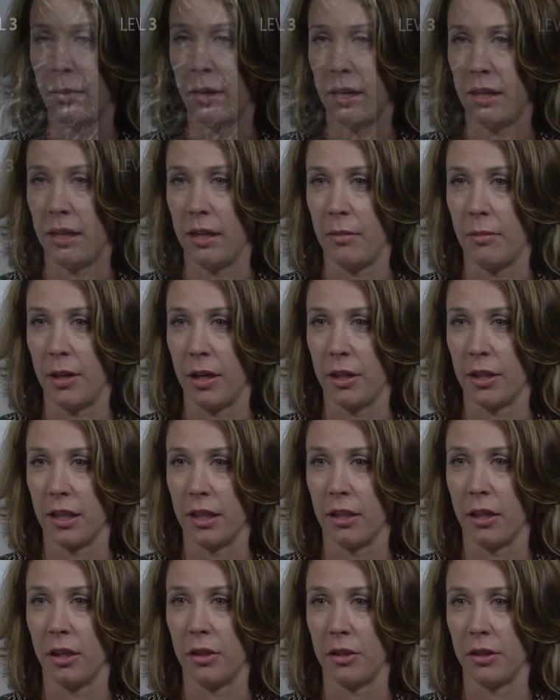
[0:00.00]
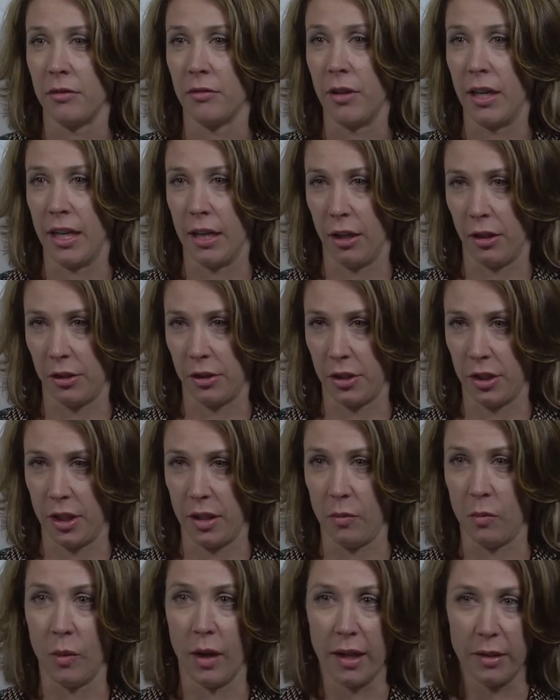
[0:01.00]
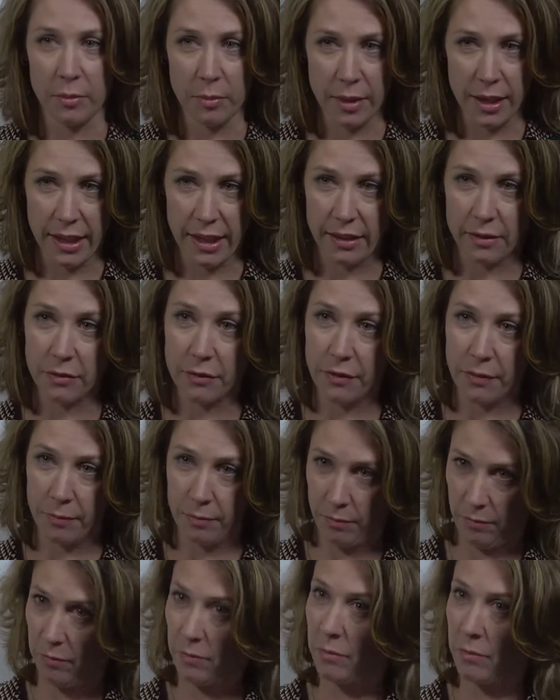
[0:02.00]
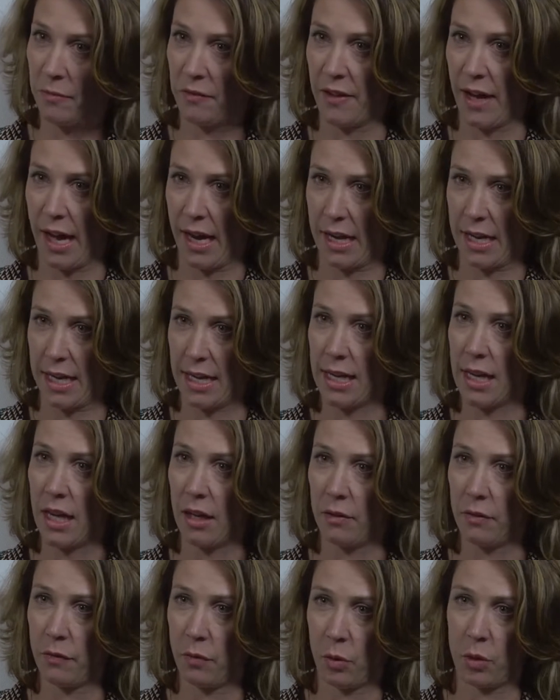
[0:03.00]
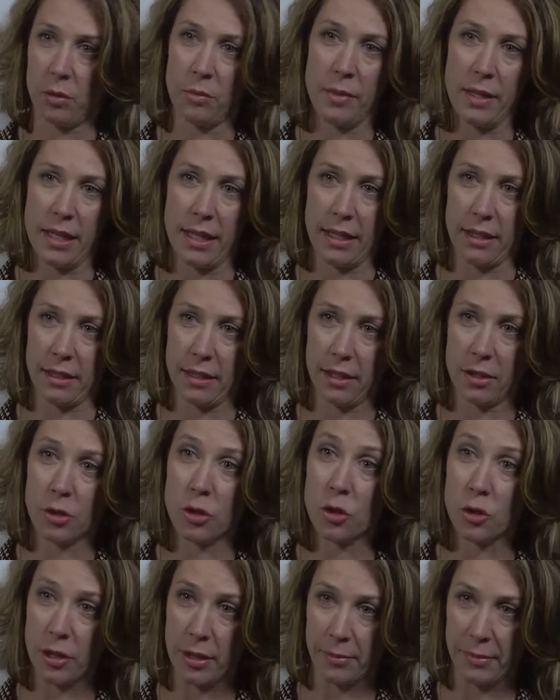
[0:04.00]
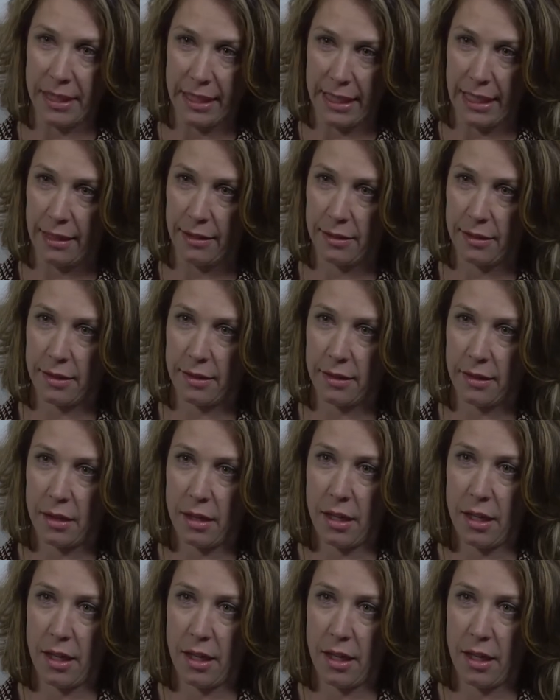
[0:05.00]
by the American College of Radiology, 1 being fatty and 4 being extremely dense.